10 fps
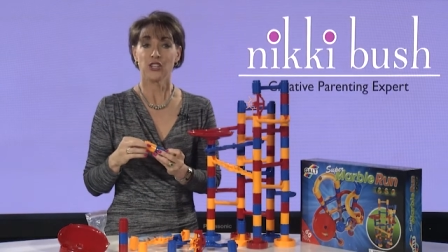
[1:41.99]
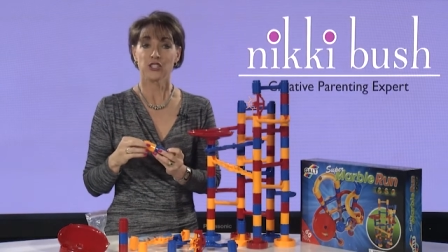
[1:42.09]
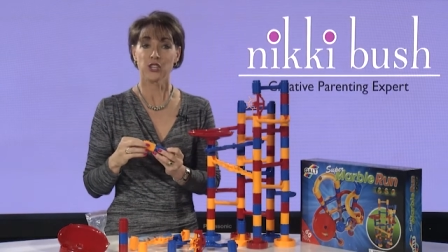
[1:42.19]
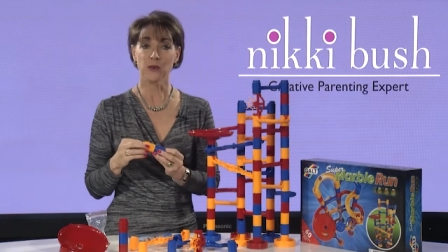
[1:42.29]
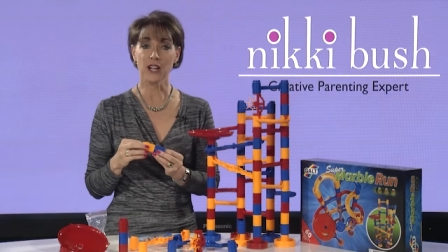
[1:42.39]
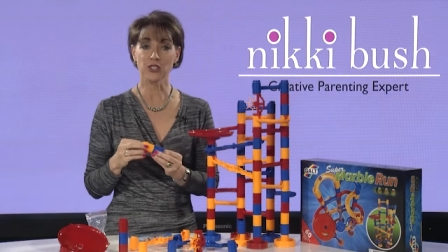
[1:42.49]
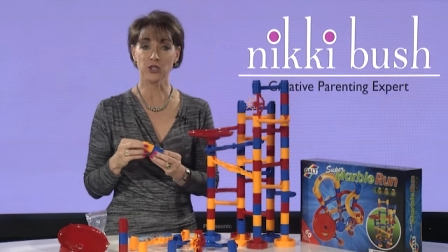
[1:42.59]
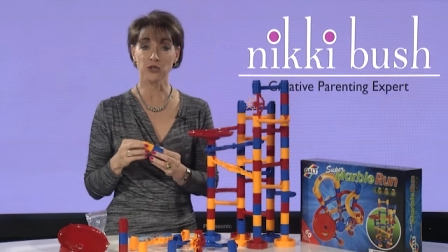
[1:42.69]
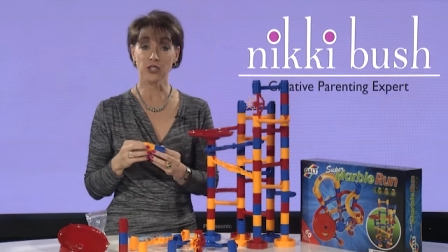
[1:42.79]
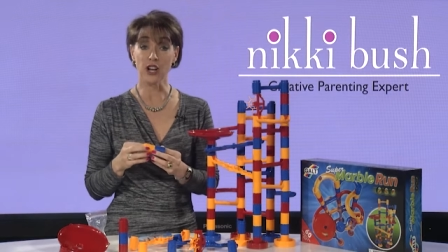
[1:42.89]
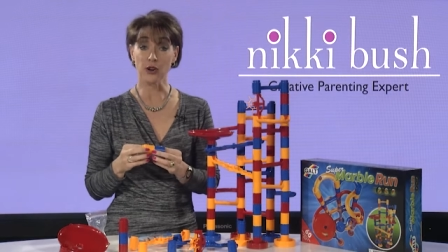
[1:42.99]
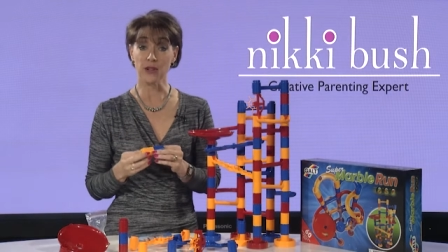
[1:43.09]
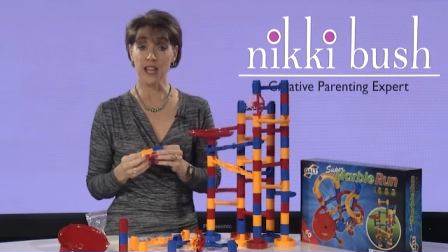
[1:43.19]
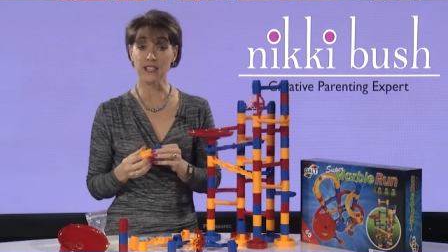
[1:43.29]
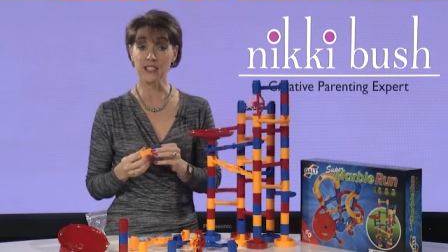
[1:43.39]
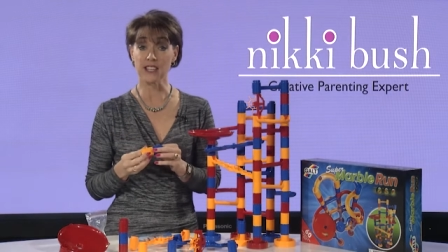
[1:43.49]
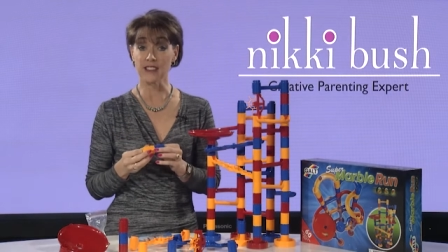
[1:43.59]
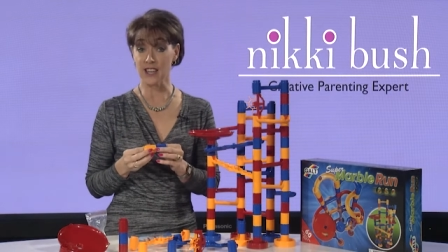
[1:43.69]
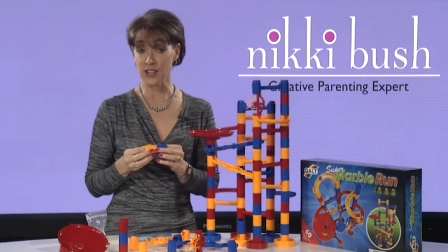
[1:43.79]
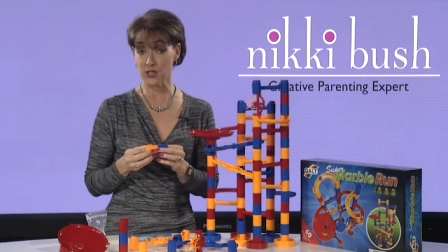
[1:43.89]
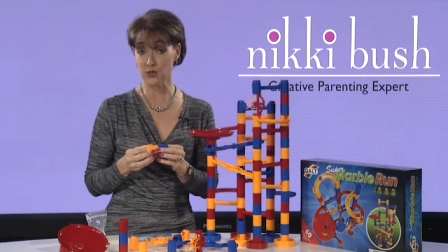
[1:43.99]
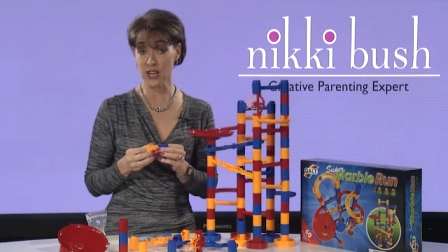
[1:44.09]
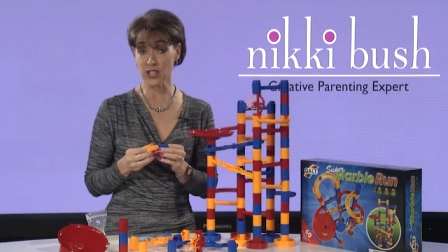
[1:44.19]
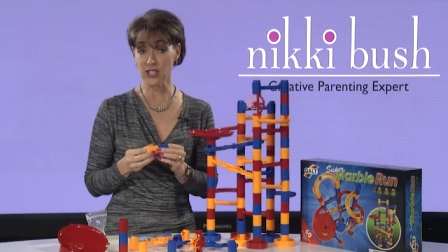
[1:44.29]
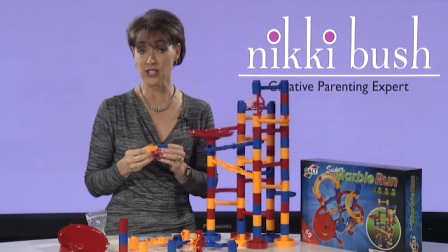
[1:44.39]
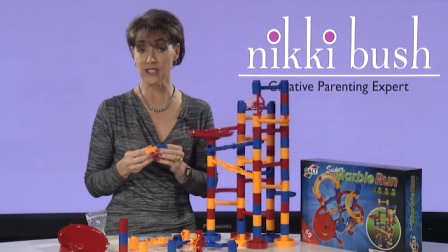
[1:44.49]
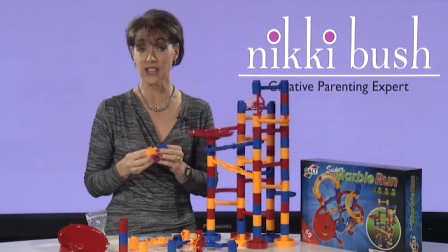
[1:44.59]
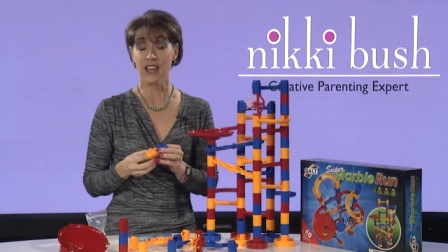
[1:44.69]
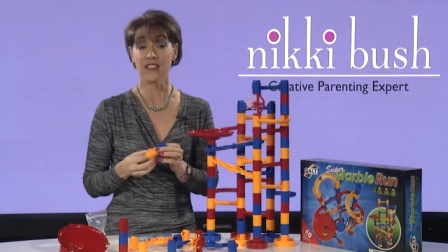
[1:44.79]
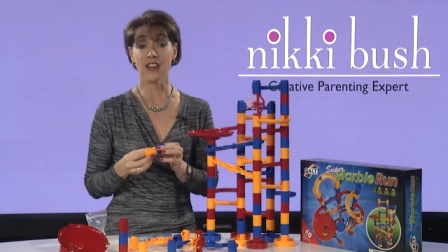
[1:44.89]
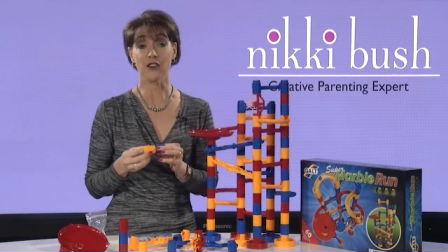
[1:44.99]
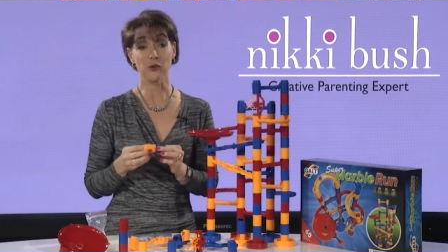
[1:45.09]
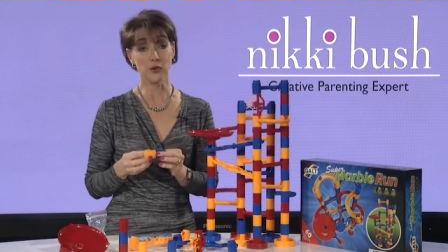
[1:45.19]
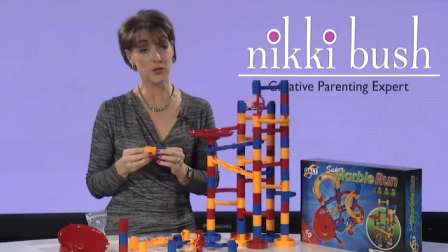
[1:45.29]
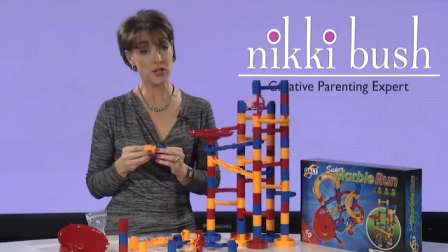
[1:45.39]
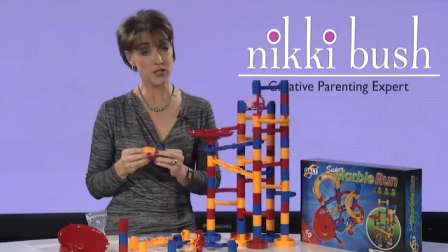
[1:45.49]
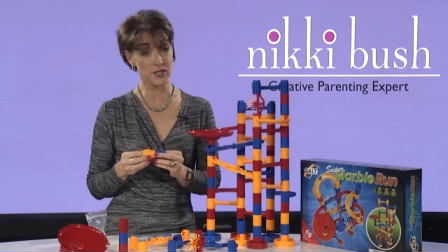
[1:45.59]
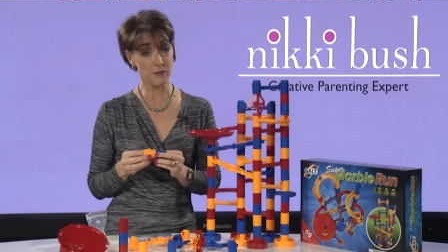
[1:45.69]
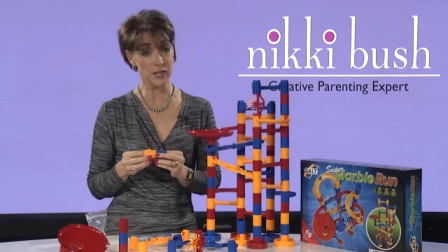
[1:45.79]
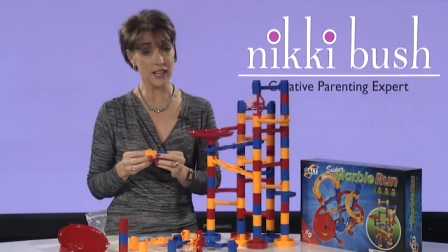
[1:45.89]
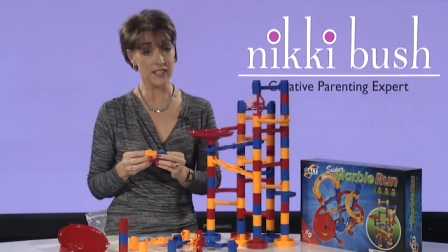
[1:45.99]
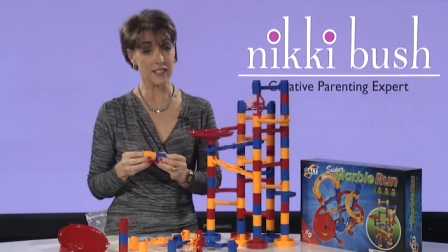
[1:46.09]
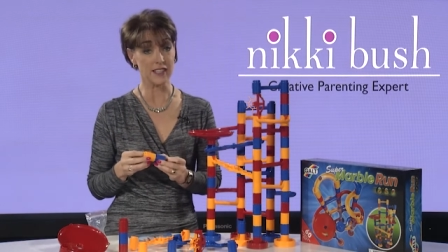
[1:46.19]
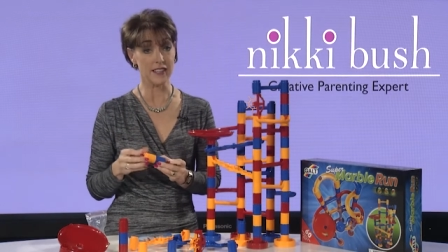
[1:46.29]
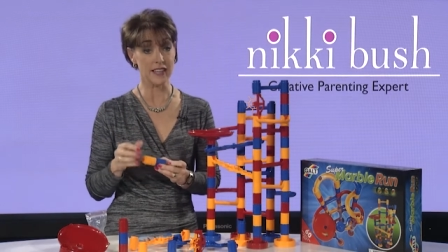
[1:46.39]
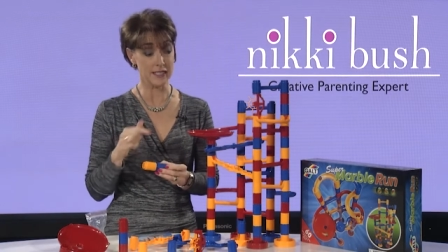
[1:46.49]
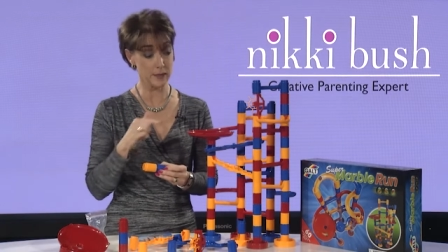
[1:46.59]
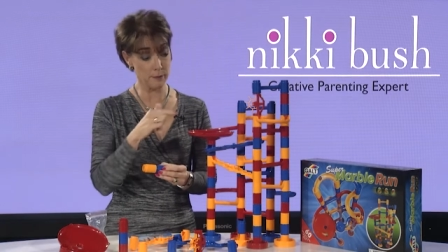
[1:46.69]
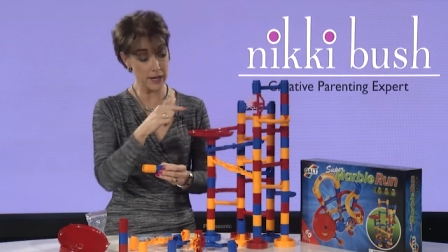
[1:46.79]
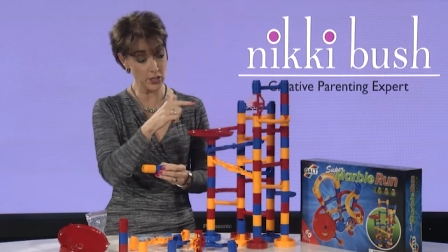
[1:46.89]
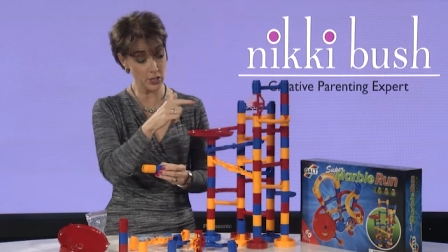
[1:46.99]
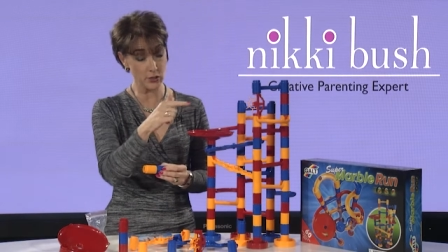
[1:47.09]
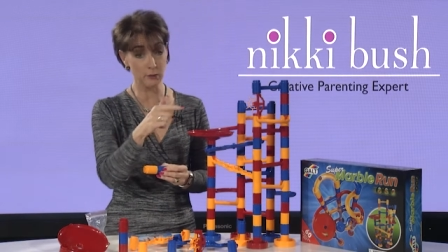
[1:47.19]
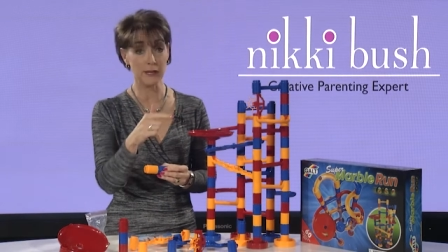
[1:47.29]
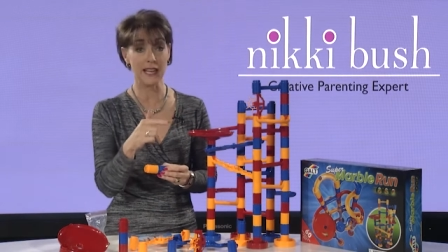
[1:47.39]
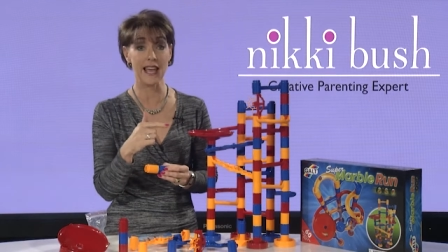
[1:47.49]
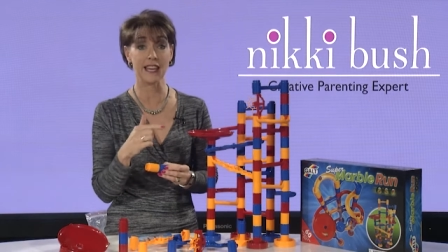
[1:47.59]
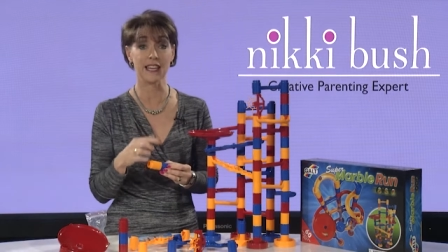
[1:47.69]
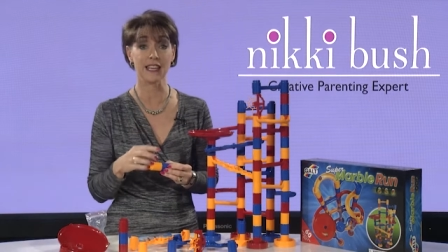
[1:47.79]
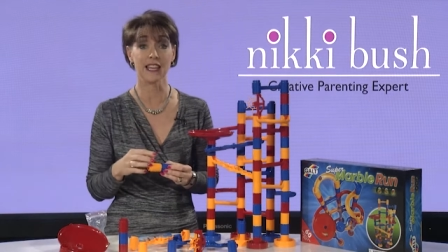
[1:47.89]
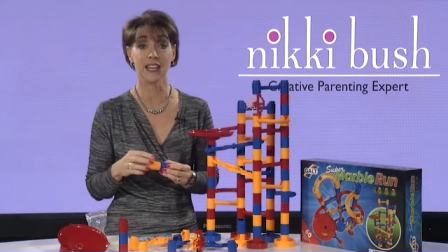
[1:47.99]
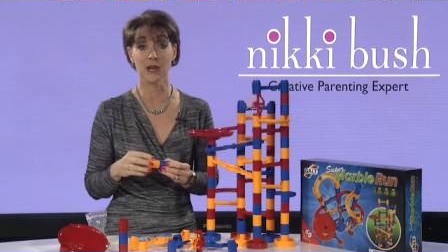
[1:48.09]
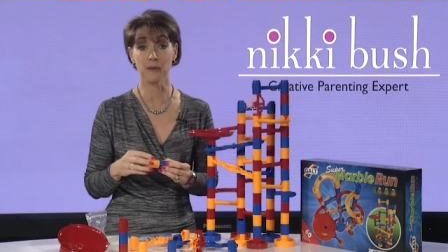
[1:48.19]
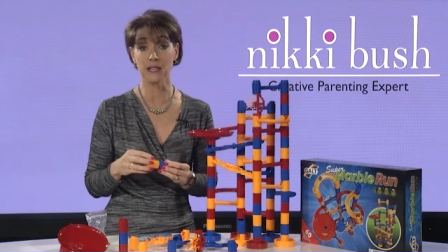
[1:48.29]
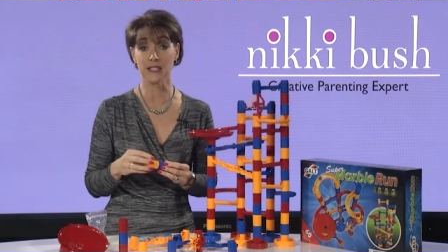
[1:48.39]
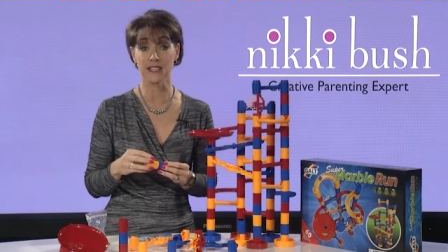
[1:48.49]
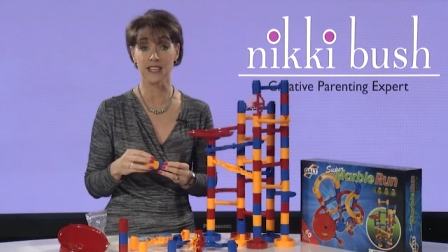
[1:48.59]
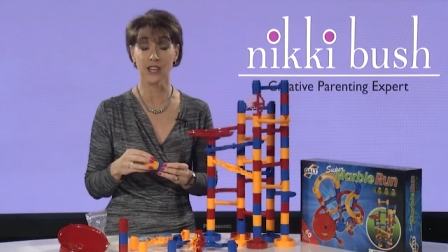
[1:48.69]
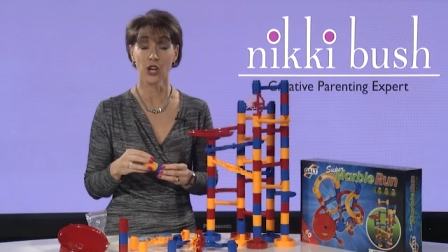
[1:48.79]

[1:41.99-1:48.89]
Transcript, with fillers: So while children are creating their constructions, they are also stimulating their spatial planning ability,